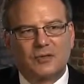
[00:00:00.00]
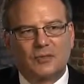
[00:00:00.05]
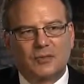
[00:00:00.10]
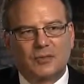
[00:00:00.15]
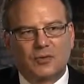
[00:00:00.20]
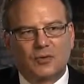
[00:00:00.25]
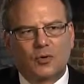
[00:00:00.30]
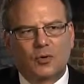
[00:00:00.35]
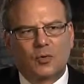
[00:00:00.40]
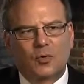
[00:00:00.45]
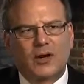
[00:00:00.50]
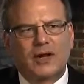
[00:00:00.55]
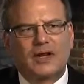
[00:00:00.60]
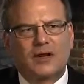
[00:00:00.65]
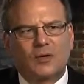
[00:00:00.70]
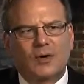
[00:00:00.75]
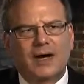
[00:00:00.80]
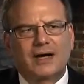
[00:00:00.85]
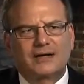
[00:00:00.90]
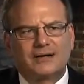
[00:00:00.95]
what we call
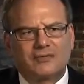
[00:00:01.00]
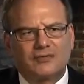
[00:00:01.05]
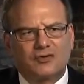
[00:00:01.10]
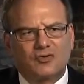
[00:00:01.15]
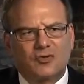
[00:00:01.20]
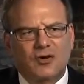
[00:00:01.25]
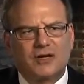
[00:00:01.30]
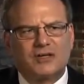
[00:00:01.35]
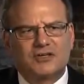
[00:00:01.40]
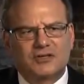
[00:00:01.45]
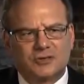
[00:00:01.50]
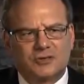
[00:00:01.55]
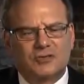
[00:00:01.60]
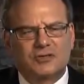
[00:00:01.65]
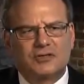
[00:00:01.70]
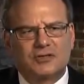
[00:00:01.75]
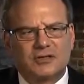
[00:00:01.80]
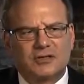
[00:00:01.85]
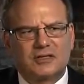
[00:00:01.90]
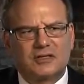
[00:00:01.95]
radioactive
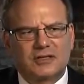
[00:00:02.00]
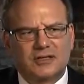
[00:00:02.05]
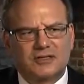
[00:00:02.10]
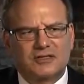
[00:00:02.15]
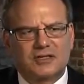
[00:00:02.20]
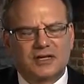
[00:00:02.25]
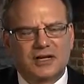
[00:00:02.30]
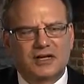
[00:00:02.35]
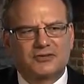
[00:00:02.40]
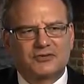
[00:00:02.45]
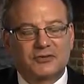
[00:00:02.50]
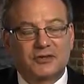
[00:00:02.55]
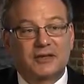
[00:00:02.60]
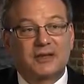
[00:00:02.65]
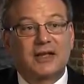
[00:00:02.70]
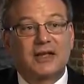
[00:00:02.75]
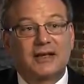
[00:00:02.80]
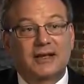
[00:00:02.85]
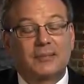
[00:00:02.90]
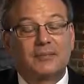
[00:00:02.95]
tracers, the things that actually
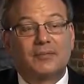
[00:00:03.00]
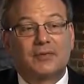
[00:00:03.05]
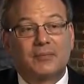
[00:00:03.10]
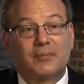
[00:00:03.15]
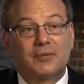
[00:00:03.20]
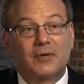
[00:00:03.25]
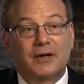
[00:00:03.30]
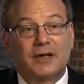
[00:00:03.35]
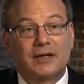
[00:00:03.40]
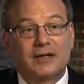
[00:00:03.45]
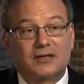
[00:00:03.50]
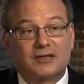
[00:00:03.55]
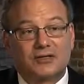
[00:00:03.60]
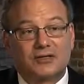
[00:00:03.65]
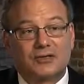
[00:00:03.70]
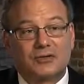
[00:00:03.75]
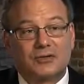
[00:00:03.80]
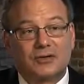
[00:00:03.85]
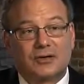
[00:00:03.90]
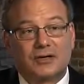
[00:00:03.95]
light up the brain in
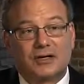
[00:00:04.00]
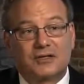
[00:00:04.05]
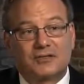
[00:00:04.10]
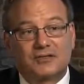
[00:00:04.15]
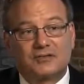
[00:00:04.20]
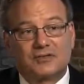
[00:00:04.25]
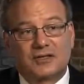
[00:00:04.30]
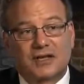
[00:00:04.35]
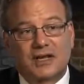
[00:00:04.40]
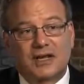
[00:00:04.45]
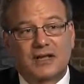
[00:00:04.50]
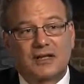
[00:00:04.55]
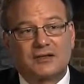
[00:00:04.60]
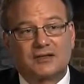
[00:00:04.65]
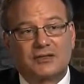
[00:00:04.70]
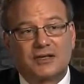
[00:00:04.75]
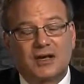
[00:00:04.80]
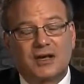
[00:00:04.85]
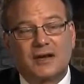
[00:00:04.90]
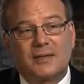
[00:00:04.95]
certain kinds of
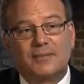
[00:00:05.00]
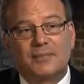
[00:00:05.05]
scans,